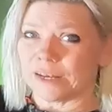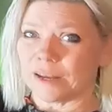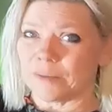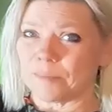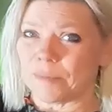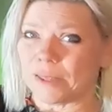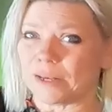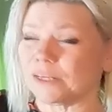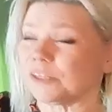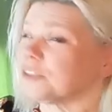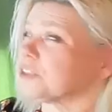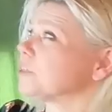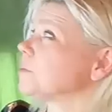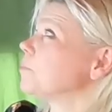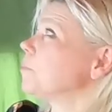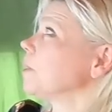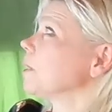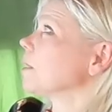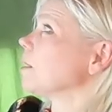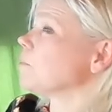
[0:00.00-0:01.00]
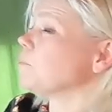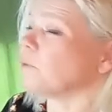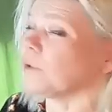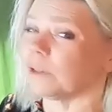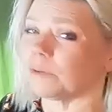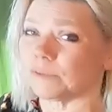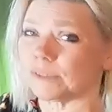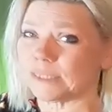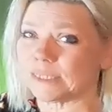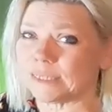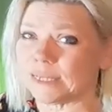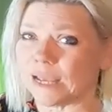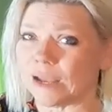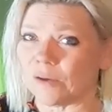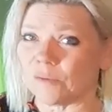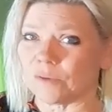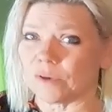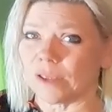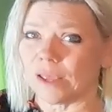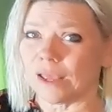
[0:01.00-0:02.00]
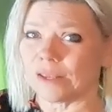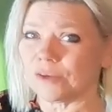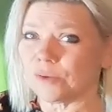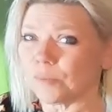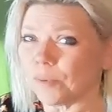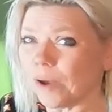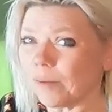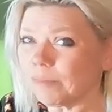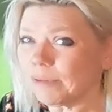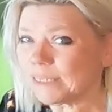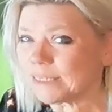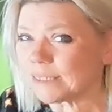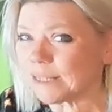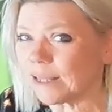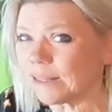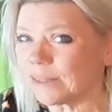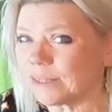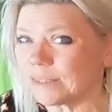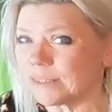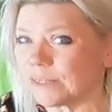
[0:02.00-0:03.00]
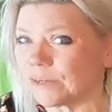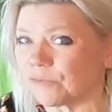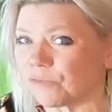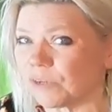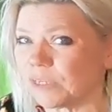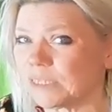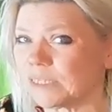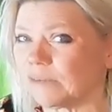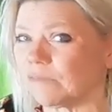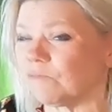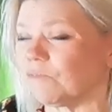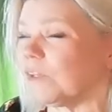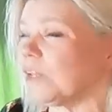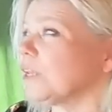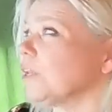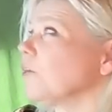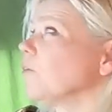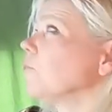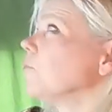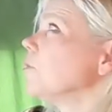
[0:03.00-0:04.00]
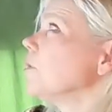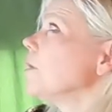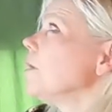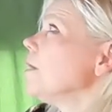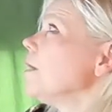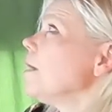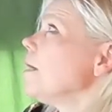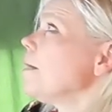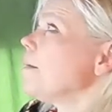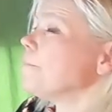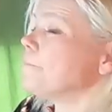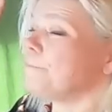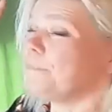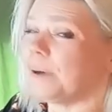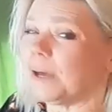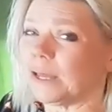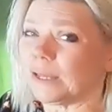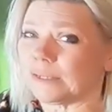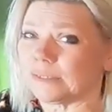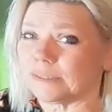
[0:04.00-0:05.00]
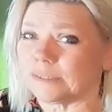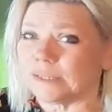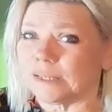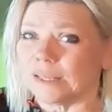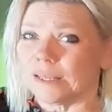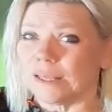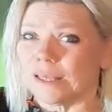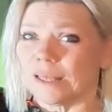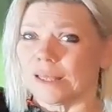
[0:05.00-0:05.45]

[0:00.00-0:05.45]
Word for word: that I managed to pick up while I was in town and you probably saw this in a recent video but